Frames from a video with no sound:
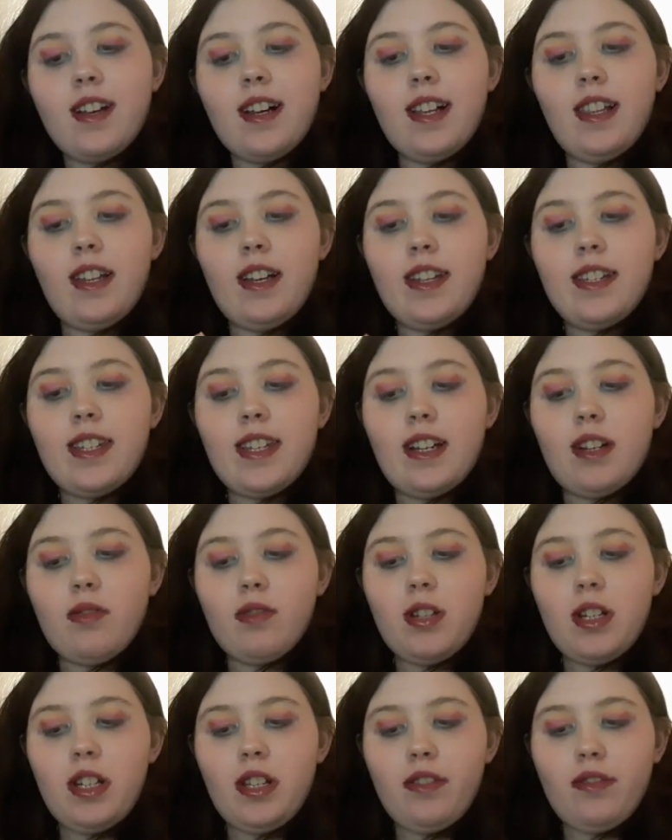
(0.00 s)
I liked how
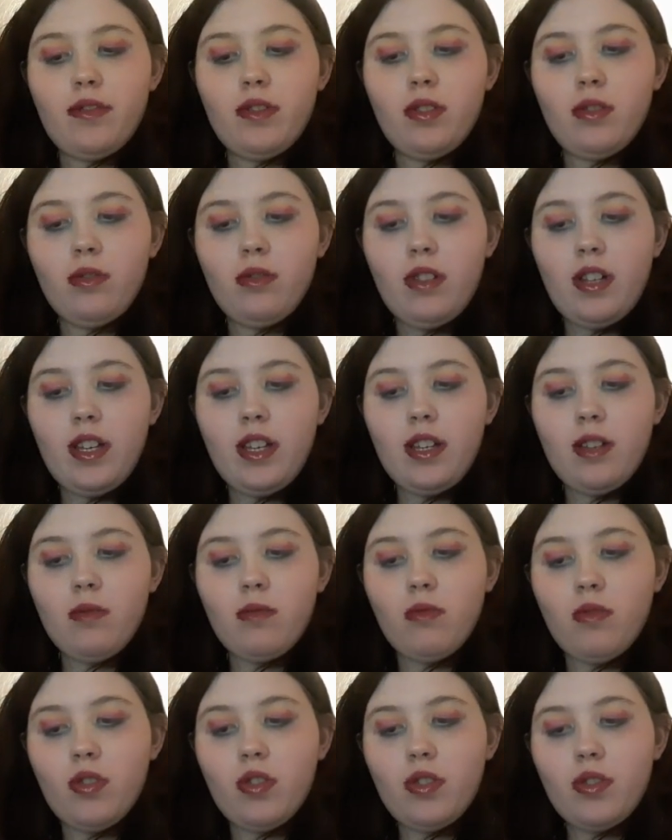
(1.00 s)
colourful it
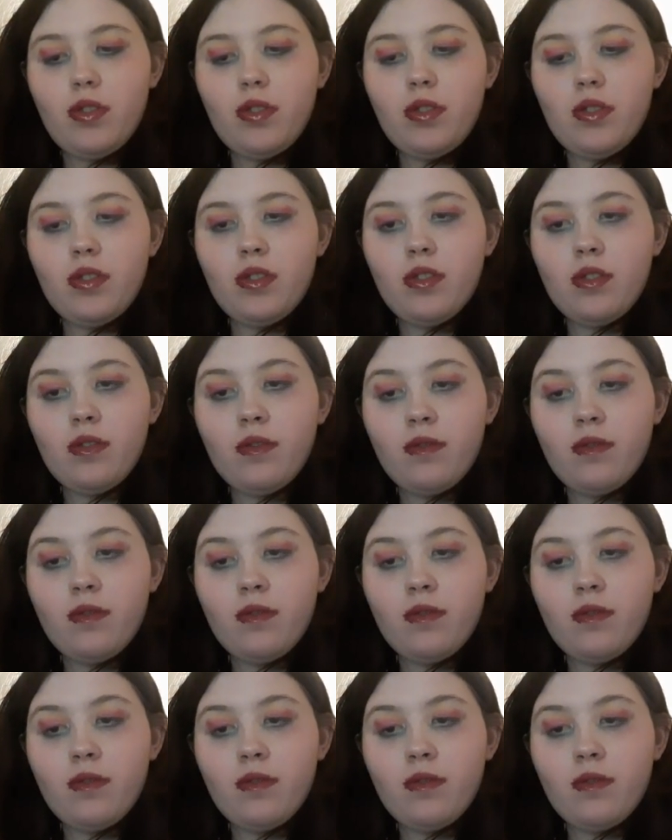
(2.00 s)
was.